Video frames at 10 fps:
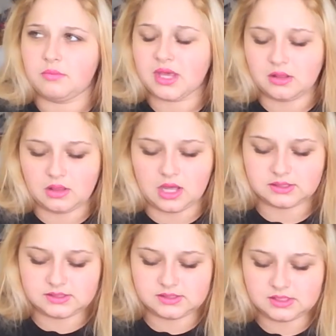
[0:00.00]
Big
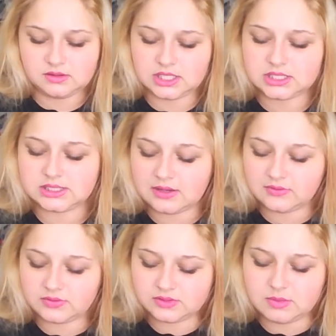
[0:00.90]
Lots. This
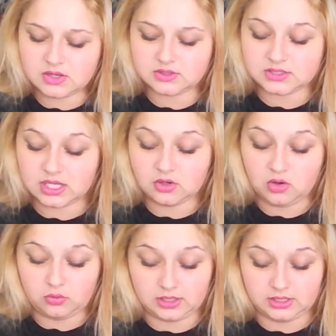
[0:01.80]
stuff smells like
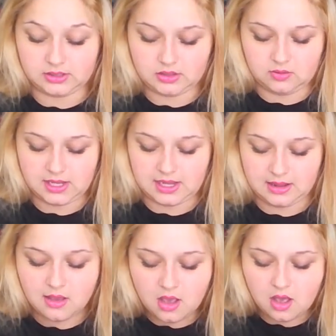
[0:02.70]
coconut,
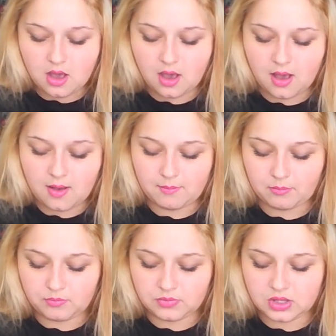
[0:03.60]
okay?
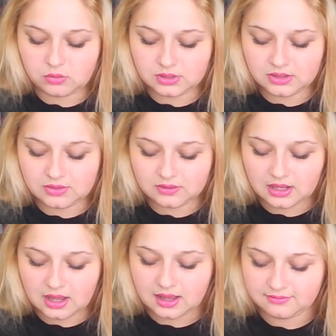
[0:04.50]
The only thing
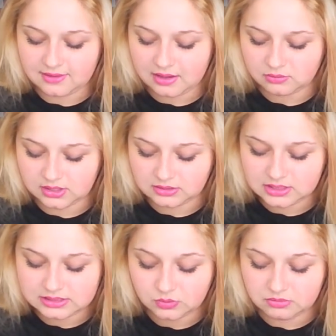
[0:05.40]
that I found, at
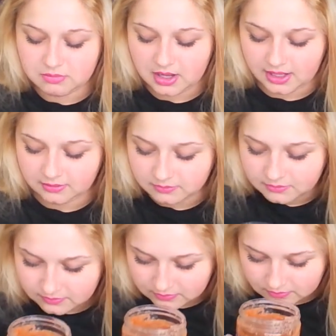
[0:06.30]
least with mine,
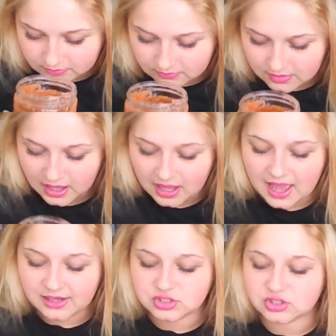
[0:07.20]
I
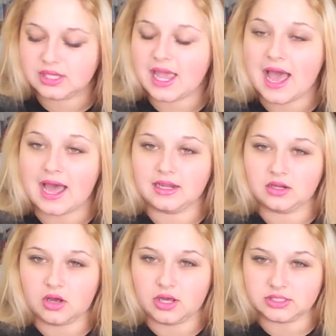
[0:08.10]
actually
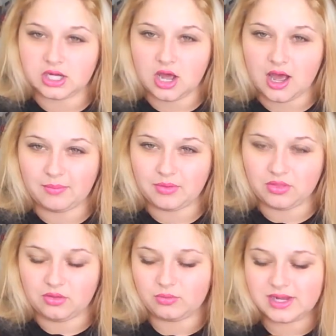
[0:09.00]
added on top
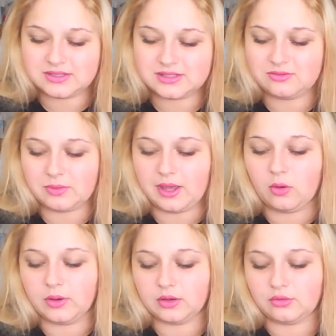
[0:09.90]
the rest of my
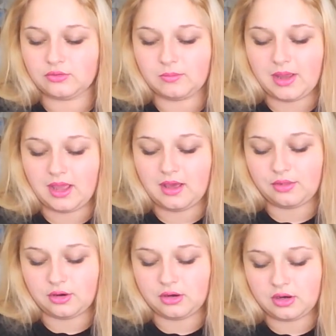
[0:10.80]
oil from my
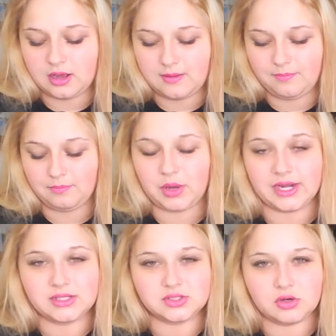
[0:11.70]
other
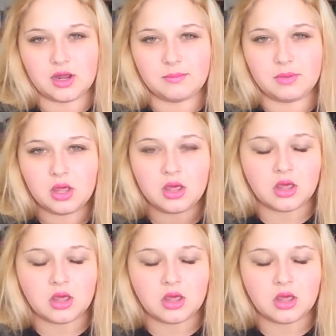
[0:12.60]
body scrub.